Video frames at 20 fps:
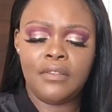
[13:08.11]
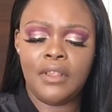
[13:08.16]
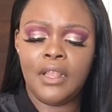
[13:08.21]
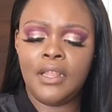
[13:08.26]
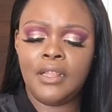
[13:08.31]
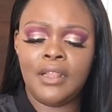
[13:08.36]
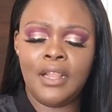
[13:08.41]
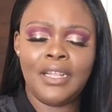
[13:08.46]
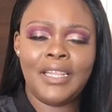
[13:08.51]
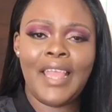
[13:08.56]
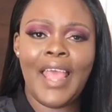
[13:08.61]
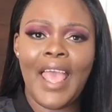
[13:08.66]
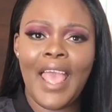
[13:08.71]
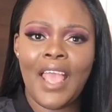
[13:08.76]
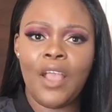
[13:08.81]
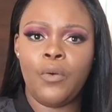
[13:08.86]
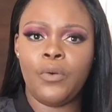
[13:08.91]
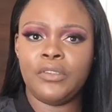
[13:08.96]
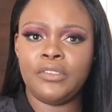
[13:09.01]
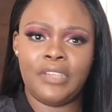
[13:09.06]
The
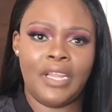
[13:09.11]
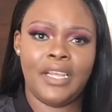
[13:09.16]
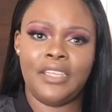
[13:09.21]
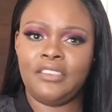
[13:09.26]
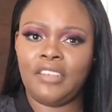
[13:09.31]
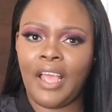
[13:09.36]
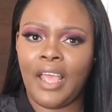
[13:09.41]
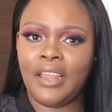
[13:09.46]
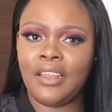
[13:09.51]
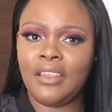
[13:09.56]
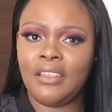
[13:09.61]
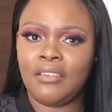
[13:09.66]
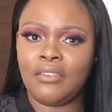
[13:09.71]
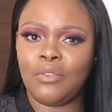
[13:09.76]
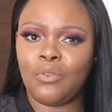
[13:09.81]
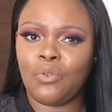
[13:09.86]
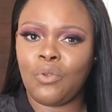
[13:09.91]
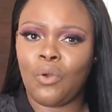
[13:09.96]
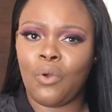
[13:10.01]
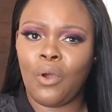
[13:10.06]
tag was like
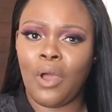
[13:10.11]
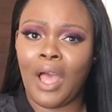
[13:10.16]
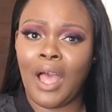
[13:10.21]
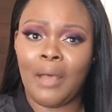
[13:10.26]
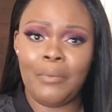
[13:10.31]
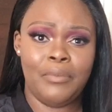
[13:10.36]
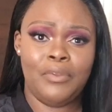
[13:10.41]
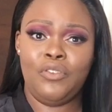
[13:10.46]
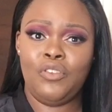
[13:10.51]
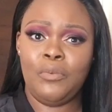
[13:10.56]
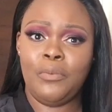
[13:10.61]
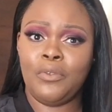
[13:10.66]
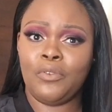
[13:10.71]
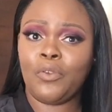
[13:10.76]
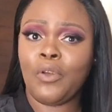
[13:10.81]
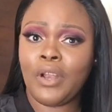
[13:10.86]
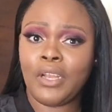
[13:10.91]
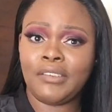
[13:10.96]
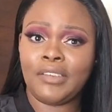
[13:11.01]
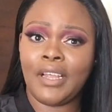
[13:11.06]
Chinese, so I'm assuming
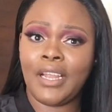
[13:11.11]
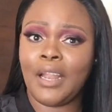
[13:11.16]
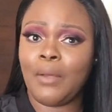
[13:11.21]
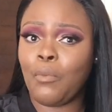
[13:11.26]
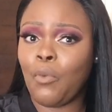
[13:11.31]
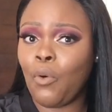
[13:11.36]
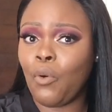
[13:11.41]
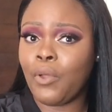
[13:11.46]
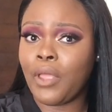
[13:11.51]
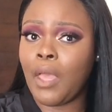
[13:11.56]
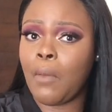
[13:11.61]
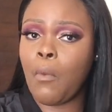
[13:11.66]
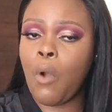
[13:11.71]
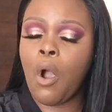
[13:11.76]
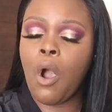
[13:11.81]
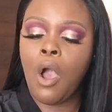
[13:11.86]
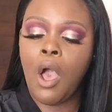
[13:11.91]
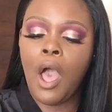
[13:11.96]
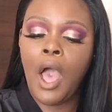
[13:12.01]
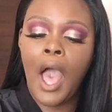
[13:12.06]
it's corner China Mall. Yeah,
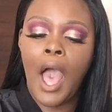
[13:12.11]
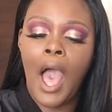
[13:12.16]
but